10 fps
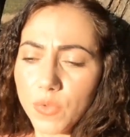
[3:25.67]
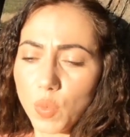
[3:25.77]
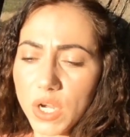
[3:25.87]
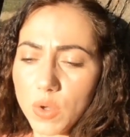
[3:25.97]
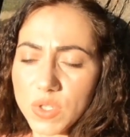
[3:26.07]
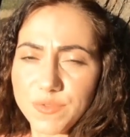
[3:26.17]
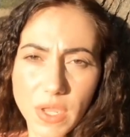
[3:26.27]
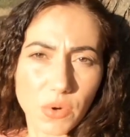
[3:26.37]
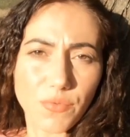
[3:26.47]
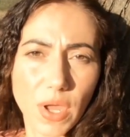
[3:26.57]
when I was
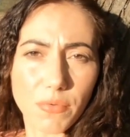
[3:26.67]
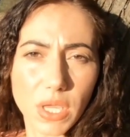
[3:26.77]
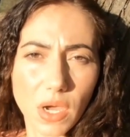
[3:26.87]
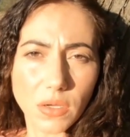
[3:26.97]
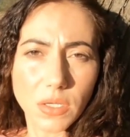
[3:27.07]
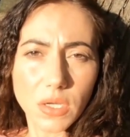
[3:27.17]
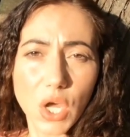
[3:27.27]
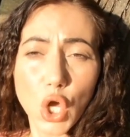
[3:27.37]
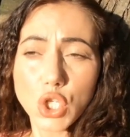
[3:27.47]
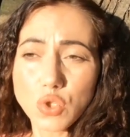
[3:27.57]
very, very young.
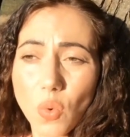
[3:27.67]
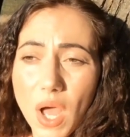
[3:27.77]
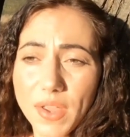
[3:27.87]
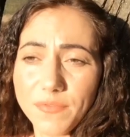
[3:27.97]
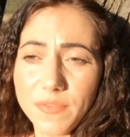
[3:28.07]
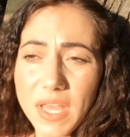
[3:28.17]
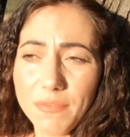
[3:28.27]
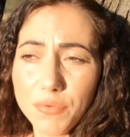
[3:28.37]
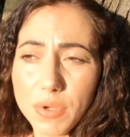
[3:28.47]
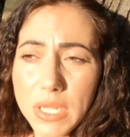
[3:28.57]
So I
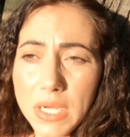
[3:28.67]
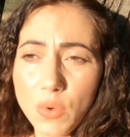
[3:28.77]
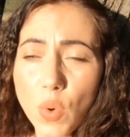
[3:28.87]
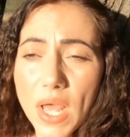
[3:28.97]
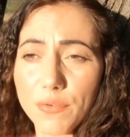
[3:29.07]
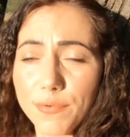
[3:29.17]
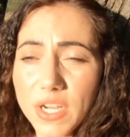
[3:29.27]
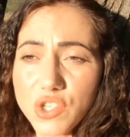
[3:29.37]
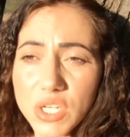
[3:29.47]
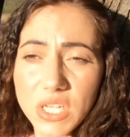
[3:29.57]
never really,
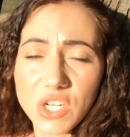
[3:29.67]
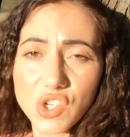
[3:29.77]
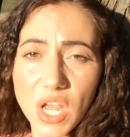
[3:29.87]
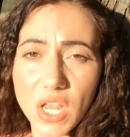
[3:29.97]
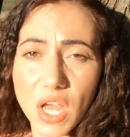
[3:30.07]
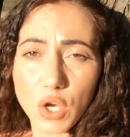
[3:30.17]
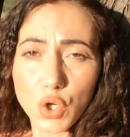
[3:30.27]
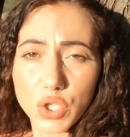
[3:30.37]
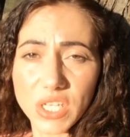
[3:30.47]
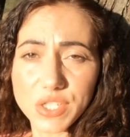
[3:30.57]
French and English I
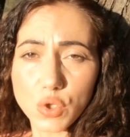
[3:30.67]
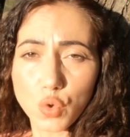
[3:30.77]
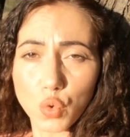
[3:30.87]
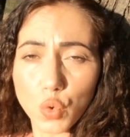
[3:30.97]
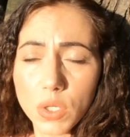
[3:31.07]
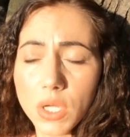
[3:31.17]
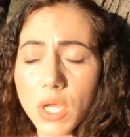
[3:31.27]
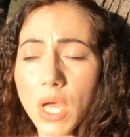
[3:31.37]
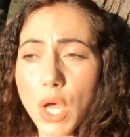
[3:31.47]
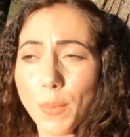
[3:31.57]
learned at school,
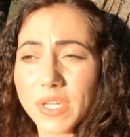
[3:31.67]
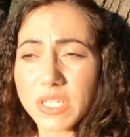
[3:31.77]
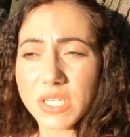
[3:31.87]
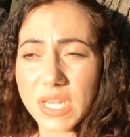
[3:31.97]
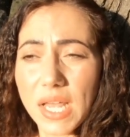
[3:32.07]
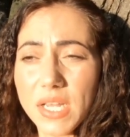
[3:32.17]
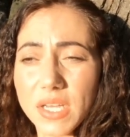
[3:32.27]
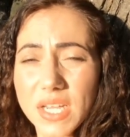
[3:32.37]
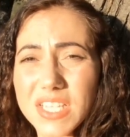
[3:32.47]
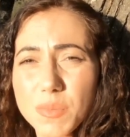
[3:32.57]
but
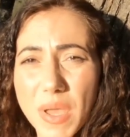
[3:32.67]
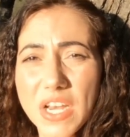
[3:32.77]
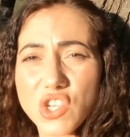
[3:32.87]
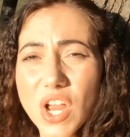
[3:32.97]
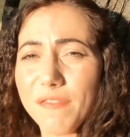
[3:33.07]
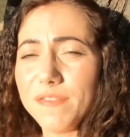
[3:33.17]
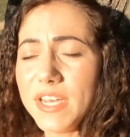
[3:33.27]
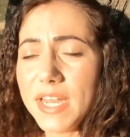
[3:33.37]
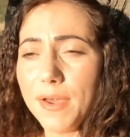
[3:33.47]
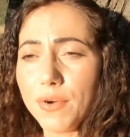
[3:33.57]
Italian and Spanish I've
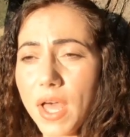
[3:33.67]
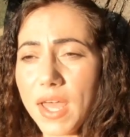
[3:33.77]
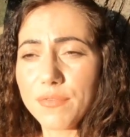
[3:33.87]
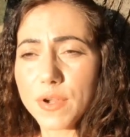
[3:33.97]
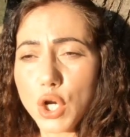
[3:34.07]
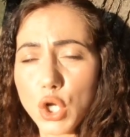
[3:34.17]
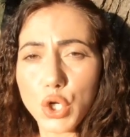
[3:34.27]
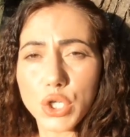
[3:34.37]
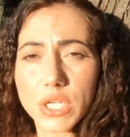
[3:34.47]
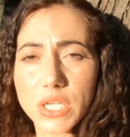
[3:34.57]
never ever
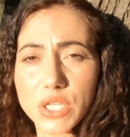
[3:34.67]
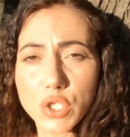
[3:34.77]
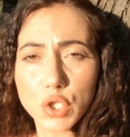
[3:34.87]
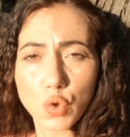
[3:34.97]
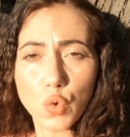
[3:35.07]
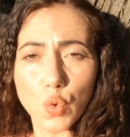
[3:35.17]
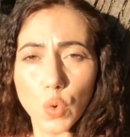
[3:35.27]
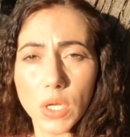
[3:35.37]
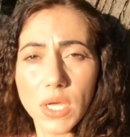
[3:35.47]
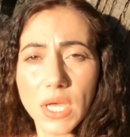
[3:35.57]
learned in school.